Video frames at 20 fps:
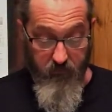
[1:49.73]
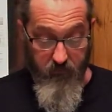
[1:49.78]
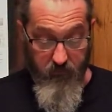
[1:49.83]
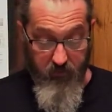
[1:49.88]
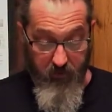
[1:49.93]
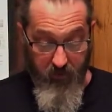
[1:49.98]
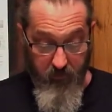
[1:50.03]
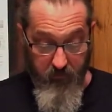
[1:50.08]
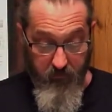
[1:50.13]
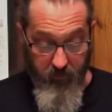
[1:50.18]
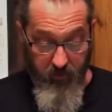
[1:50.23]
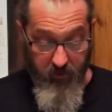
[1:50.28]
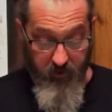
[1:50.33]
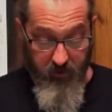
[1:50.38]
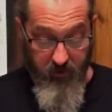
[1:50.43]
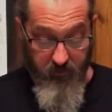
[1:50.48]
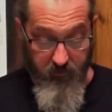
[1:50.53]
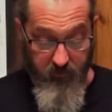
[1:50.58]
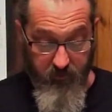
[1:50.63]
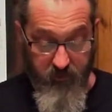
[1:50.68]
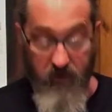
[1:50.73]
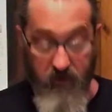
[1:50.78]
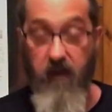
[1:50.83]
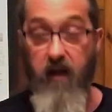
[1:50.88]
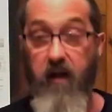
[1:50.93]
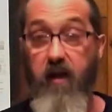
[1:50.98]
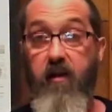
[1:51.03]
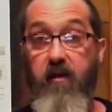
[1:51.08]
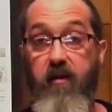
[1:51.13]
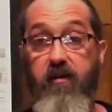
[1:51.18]
pin placements and
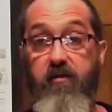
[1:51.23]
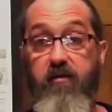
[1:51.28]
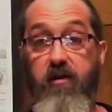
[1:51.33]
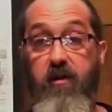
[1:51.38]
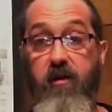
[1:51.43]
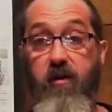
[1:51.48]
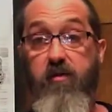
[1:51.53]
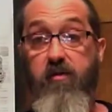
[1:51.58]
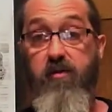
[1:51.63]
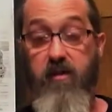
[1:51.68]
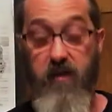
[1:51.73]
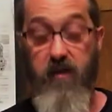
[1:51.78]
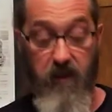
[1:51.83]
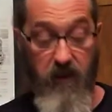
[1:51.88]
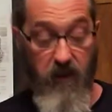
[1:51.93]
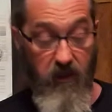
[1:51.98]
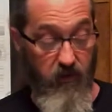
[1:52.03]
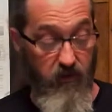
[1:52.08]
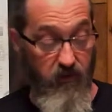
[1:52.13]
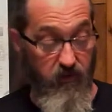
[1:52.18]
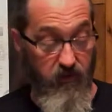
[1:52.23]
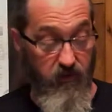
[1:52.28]
how this goes together.